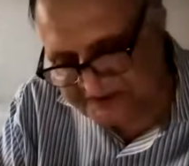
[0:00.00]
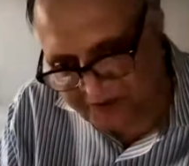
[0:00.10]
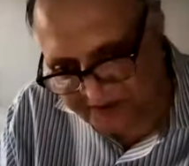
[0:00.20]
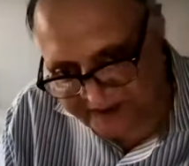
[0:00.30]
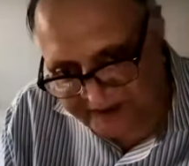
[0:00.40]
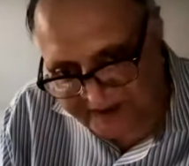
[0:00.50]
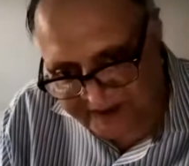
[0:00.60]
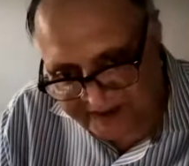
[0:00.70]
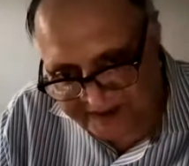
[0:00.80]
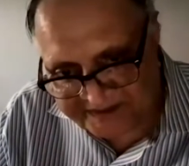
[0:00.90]
this
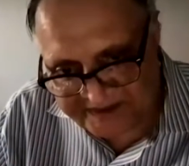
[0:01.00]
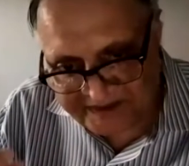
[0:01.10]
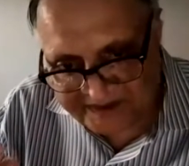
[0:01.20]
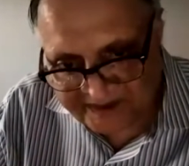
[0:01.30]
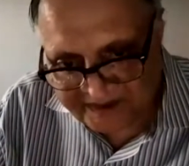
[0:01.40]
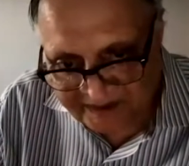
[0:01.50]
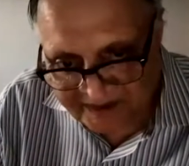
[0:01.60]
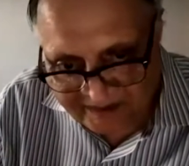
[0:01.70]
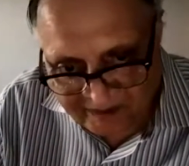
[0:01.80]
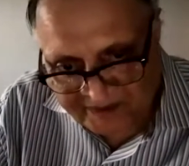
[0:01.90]
morning the
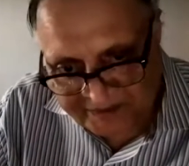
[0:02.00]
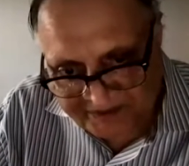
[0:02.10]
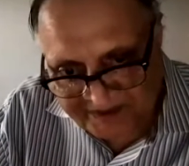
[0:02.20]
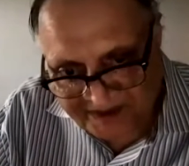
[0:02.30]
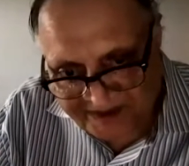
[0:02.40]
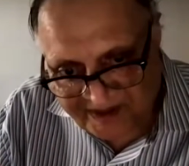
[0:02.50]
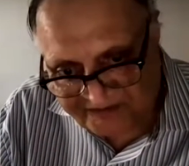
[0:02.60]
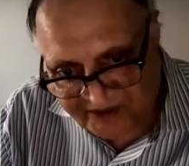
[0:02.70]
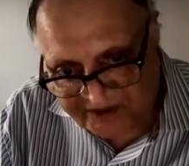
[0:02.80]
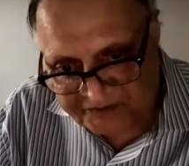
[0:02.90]
laudable
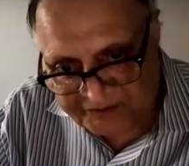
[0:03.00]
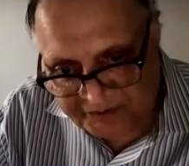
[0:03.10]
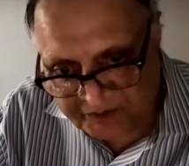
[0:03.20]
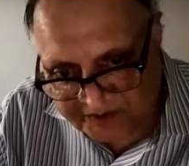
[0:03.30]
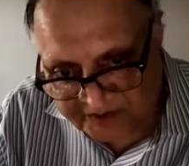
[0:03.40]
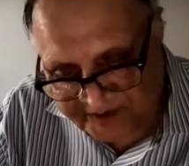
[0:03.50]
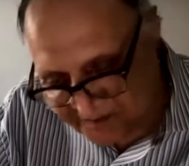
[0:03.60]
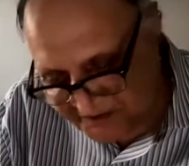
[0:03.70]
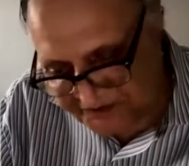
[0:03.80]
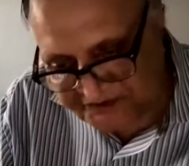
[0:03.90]
Ehsaas prog-
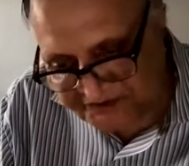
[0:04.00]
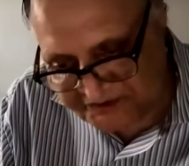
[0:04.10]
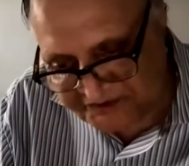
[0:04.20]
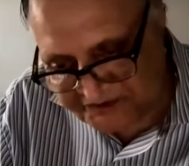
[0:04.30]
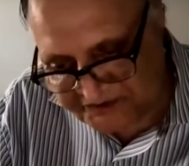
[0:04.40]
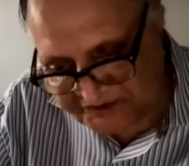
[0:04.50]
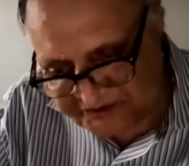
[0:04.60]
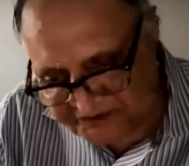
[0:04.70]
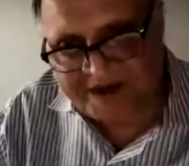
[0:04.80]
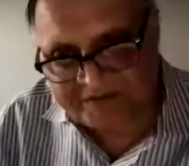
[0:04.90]
uh,
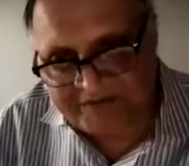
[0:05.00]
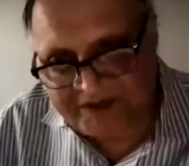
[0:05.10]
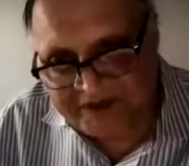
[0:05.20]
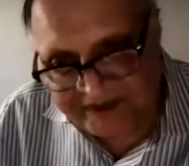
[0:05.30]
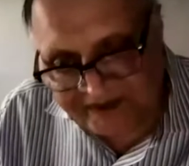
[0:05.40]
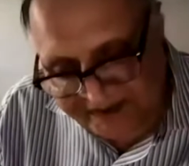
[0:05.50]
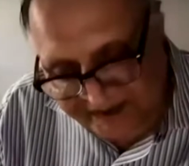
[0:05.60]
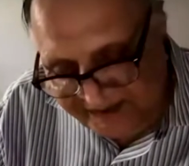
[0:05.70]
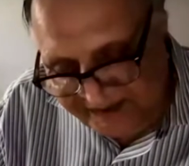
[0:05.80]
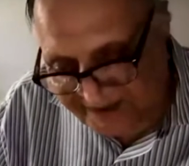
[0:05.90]
program.
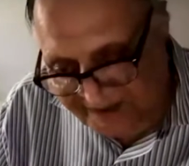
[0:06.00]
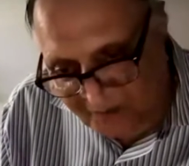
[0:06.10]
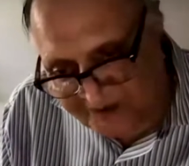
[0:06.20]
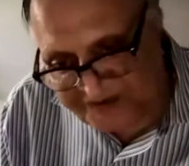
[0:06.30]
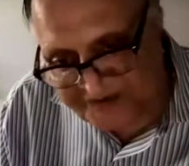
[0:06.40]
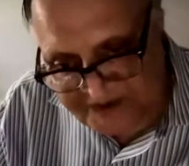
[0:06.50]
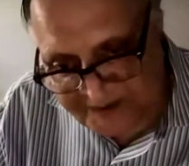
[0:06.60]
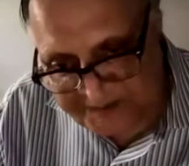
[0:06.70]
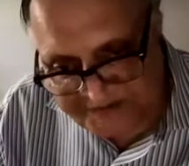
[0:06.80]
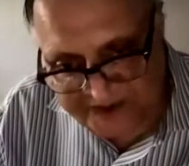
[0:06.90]
Uh,
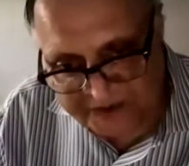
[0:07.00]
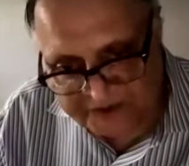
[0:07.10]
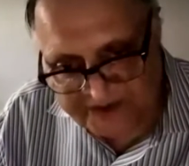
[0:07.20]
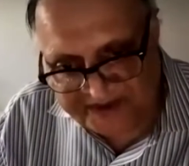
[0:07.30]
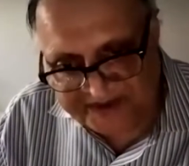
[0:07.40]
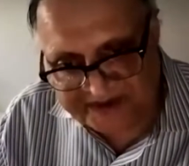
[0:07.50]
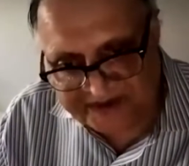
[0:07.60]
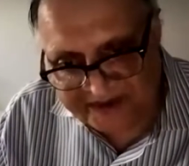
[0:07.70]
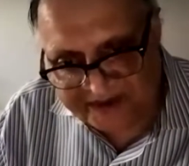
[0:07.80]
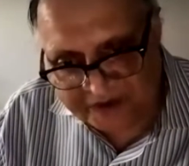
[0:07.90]
what steps are you
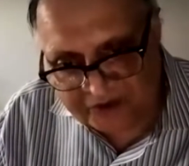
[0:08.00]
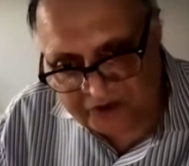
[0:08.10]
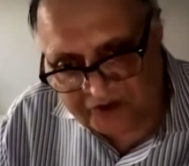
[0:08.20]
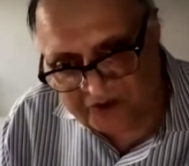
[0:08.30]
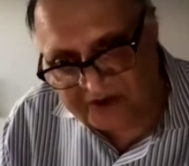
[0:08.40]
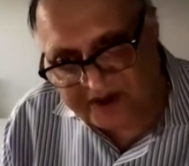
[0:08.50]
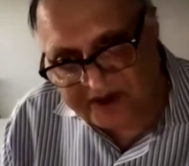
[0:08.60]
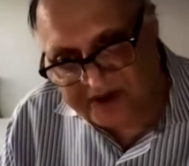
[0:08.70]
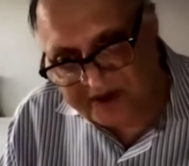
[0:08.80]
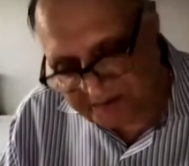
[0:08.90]
taking to